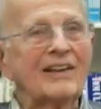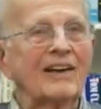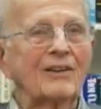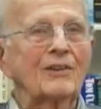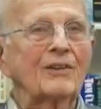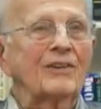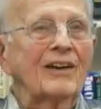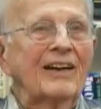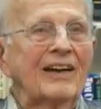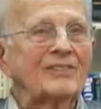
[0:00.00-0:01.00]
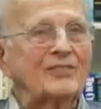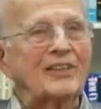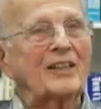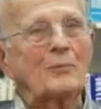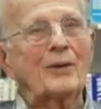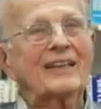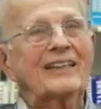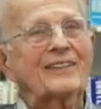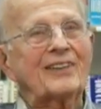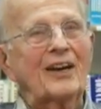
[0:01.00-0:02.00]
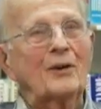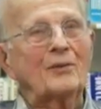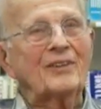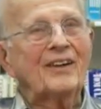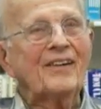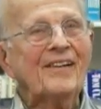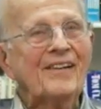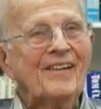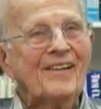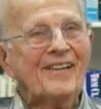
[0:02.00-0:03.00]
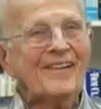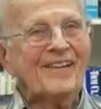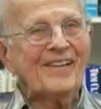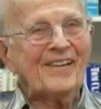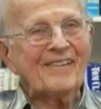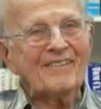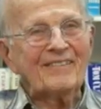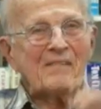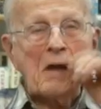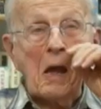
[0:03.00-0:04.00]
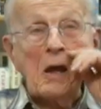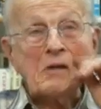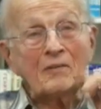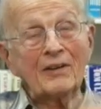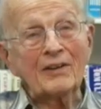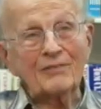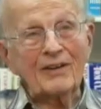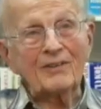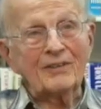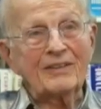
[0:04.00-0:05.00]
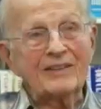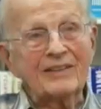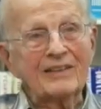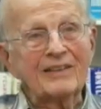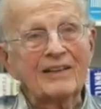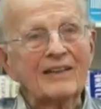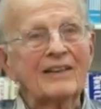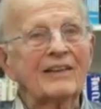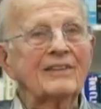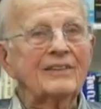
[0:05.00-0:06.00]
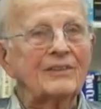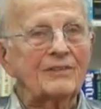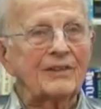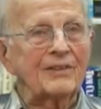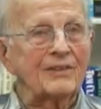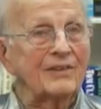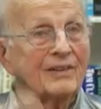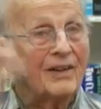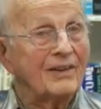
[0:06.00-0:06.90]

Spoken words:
a celebrating town when I found it years later.